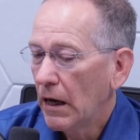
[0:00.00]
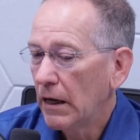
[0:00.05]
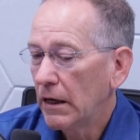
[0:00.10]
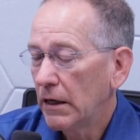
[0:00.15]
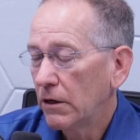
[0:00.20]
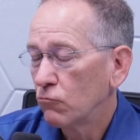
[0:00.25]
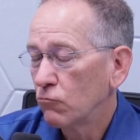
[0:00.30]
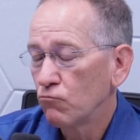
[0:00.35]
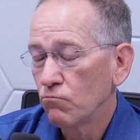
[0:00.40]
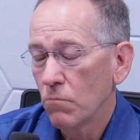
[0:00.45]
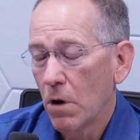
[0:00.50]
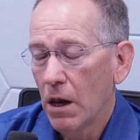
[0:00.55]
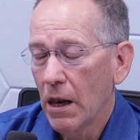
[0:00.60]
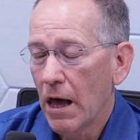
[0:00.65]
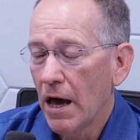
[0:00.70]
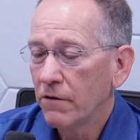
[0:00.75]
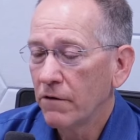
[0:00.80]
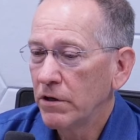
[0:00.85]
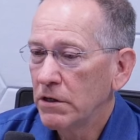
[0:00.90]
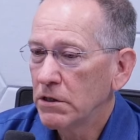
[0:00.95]
Uh, a
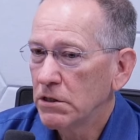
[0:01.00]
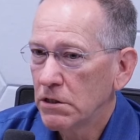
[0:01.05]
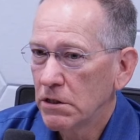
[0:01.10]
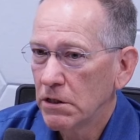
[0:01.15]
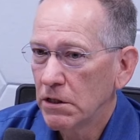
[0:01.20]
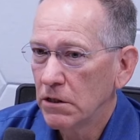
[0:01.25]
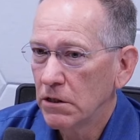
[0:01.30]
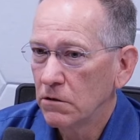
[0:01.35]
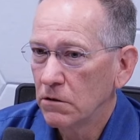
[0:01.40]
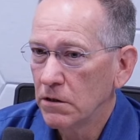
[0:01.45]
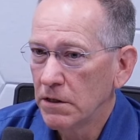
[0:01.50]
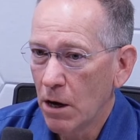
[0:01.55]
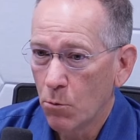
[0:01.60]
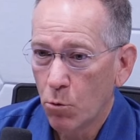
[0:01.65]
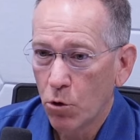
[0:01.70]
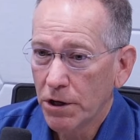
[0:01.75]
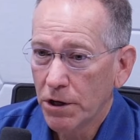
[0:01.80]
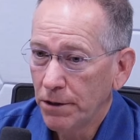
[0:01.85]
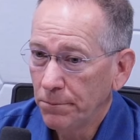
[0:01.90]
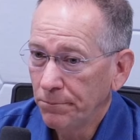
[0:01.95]
lot of it's uh,
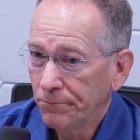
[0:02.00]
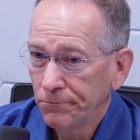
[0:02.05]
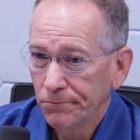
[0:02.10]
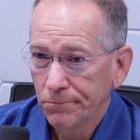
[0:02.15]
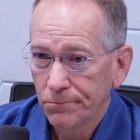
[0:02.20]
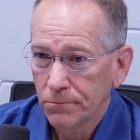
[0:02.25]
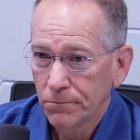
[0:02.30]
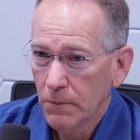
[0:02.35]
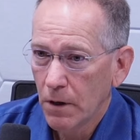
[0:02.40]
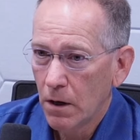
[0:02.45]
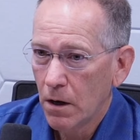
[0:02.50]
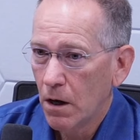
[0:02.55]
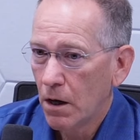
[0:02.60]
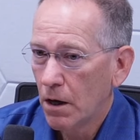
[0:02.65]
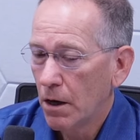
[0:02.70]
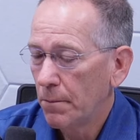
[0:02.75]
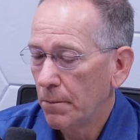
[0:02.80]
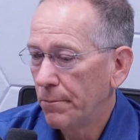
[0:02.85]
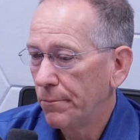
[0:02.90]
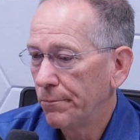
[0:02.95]
networking.
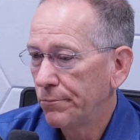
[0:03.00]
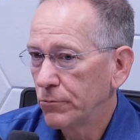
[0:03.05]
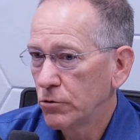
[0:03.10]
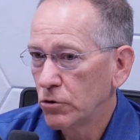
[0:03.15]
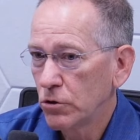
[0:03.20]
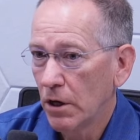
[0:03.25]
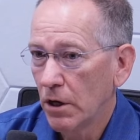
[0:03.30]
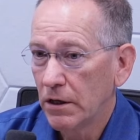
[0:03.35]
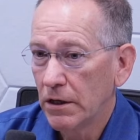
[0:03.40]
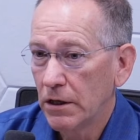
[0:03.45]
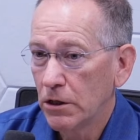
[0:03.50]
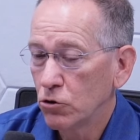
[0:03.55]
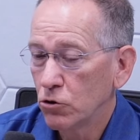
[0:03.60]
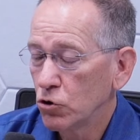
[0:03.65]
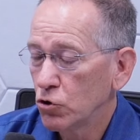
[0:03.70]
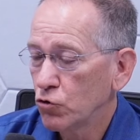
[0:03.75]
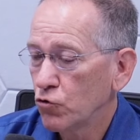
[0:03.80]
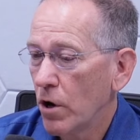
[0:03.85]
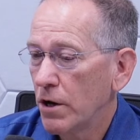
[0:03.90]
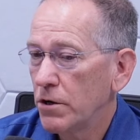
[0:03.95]
Um, again,
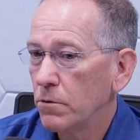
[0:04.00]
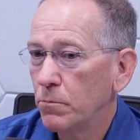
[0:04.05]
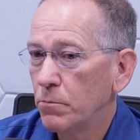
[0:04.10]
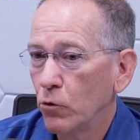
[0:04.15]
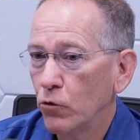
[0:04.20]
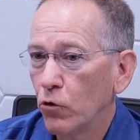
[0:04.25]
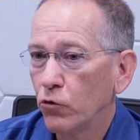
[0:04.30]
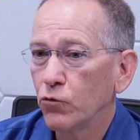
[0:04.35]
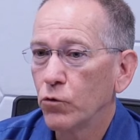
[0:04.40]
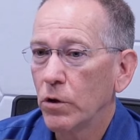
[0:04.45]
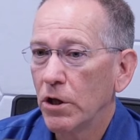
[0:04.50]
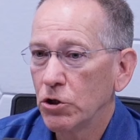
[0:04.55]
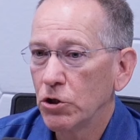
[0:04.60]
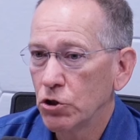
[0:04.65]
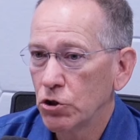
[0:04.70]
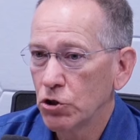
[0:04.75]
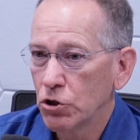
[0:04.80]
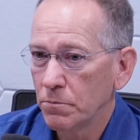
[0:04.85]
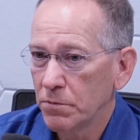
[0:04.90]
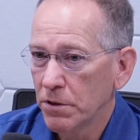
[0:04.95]
just trying to build those
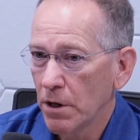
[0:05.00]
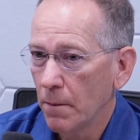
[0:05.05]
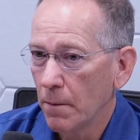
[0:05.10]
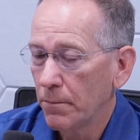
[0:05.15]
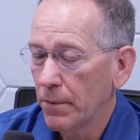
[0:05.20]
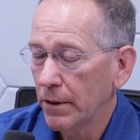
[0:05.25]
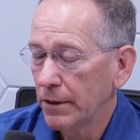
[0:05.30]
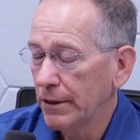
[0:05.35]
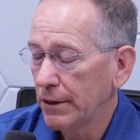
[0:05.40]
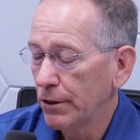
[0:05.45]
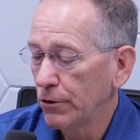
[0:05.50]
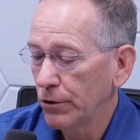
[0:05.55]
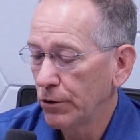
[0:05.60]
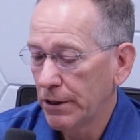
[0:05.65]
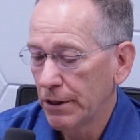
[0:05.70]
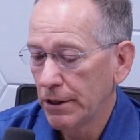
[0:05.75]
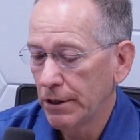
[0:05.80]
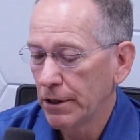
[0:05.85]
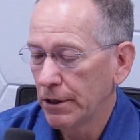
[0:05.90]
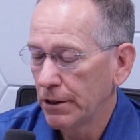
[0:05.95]
relationships up. Again,
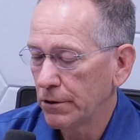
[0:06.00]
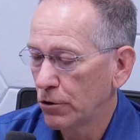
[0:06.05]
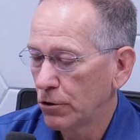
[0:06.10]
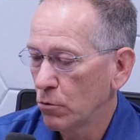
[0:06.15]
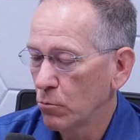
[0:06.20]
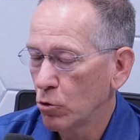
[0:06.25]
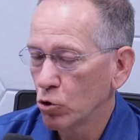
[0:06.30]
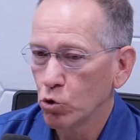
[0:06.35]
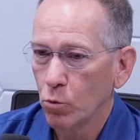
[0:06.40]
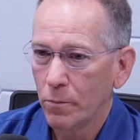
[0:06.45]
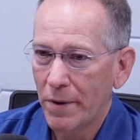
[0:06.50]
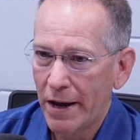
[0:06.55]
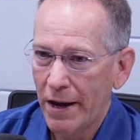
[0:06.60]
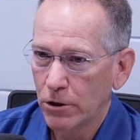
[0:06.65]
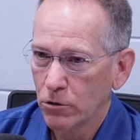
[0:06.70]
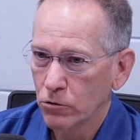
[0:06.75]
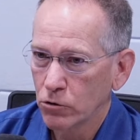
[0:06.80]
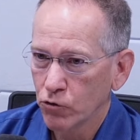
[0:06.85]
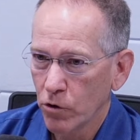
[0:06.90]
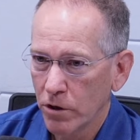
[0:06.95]
looking at, at commercial
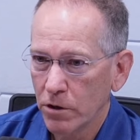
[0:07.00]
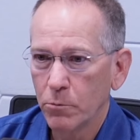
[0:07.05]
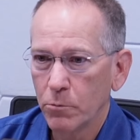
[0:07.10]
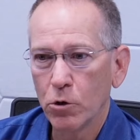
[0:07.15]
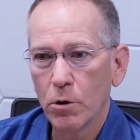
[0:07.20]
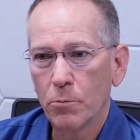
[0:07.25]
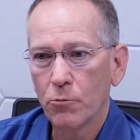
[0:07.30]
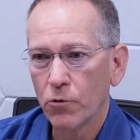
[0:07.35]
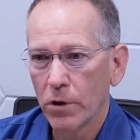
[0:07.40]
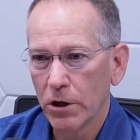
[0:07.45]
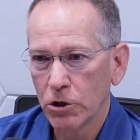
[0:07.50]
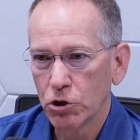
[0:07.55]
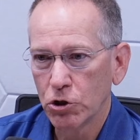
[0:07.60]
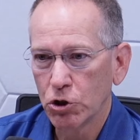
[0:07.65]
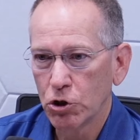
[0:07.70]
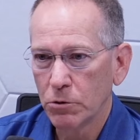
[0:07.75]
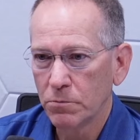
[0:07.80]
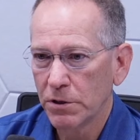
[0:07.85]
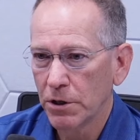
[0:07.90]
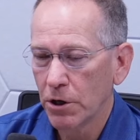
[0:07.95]
bankers, trying to build up
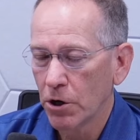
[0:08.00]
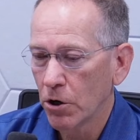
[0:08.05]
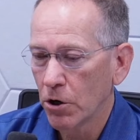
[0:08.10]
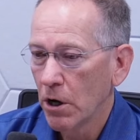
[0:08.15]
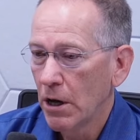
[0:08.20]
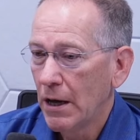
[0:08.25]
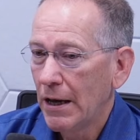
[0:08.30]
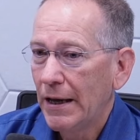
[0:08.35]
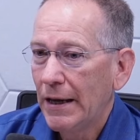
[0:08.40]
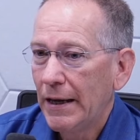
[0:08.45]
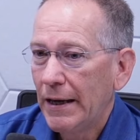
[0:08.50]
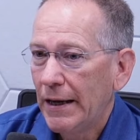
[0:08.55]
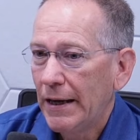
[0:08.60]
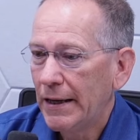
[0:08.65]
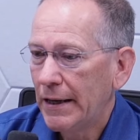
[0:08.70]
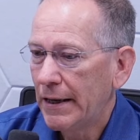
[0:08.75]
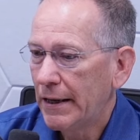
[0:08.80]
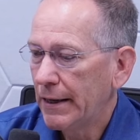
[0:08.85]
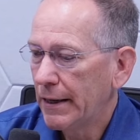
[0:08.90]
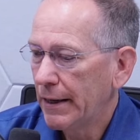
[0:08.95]
relationships there.
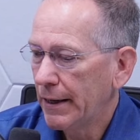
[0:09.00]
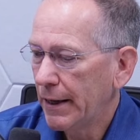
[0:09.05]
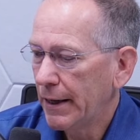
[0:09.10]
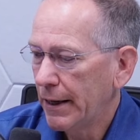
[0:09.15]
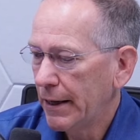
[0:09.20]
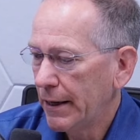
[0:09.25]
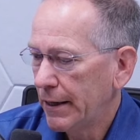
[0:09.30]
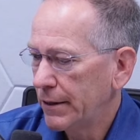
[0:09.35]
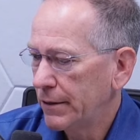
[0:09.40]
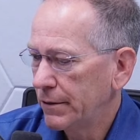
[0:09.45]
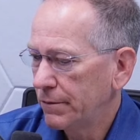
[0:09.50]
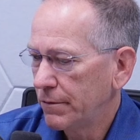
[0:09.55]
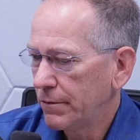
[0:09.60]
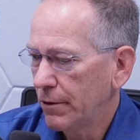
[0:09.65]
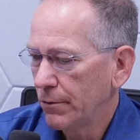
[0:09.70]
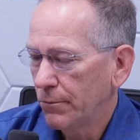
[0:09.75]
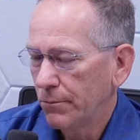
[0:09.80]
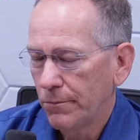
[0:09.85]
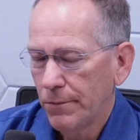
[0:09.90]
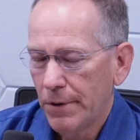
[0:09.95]
Hitting uh,
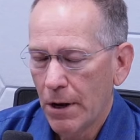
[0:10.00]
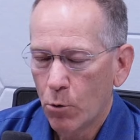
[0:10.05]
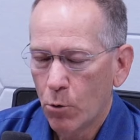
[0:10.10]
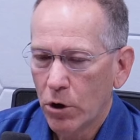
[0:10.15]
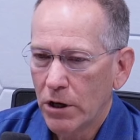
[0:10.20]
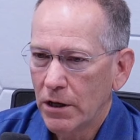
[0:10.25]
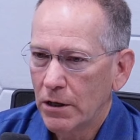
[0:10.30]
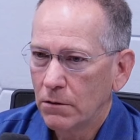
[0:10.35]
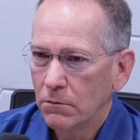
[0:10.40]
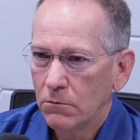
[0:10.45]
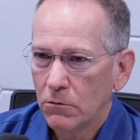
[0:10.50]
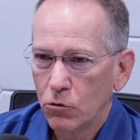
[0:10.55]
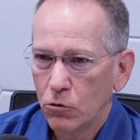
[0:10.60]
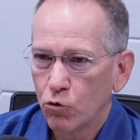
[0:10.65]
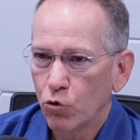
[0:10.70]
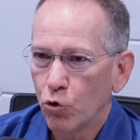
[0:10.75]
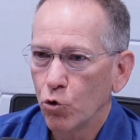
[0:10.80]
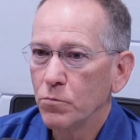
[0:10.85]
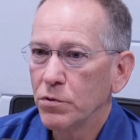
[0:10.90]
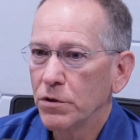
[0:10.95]
you know networking
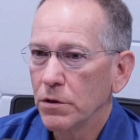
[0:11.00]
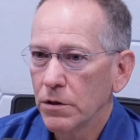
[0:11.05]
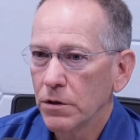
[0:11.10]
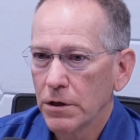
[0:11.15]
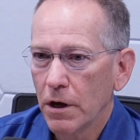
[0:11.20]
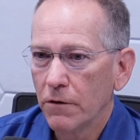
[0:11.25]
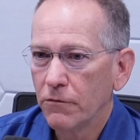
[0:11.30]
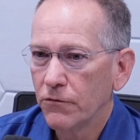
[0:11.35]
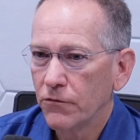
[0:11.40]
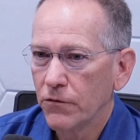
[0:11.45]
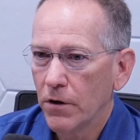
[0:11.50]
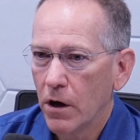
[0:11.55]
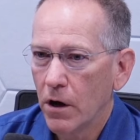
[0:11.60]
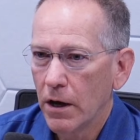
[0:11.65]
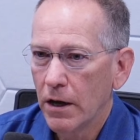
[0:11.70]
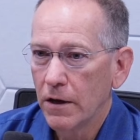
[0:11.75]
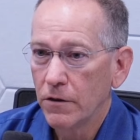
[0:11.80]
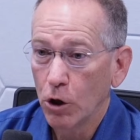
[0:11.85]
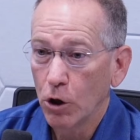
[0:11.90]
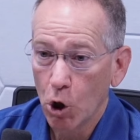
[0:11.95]
groups and stuff
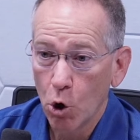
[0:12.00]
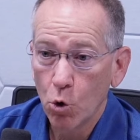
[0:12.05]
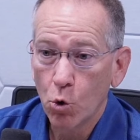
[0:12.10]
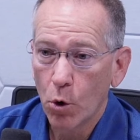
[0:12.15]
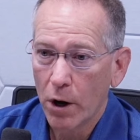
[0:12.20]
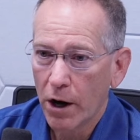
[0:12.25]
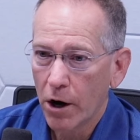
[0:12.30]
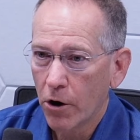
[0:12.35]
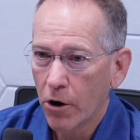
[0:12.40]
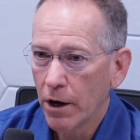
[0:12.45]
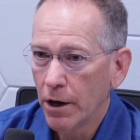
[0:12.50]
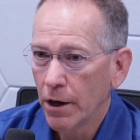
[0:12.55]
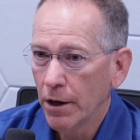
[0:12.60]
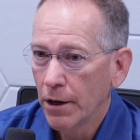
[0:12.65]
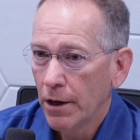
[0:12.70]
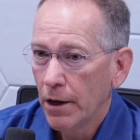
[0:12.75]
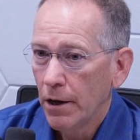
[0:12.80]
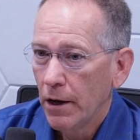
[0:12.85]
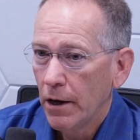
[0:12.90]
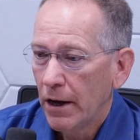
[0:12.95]
uh, in the local
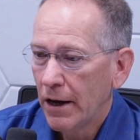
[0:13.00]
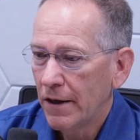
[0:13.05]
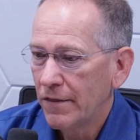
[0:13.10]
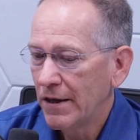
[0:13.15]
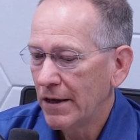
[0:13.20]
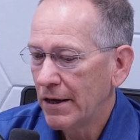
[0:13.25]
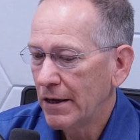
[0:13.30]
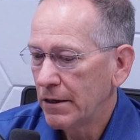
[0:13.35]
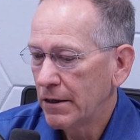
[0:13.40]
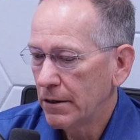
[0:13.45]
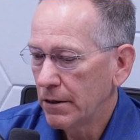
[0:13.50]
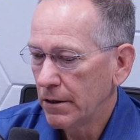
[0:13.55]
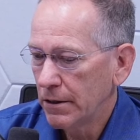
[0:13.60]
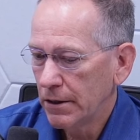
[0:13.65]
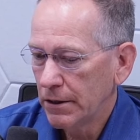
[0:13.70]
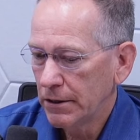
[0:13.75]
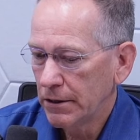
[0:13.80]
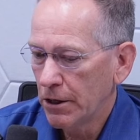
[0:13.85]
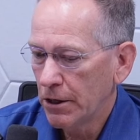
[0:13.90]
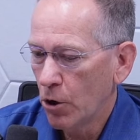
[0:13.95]
area. And then,
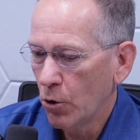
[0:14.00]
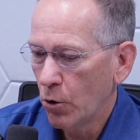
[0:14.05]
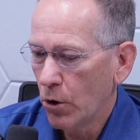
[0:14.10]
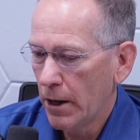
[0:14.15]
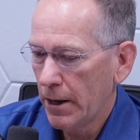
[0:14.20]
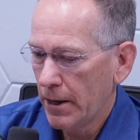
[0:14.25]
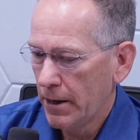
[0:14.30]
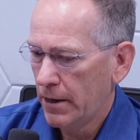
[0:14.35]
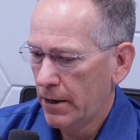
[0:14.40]
uh, you know,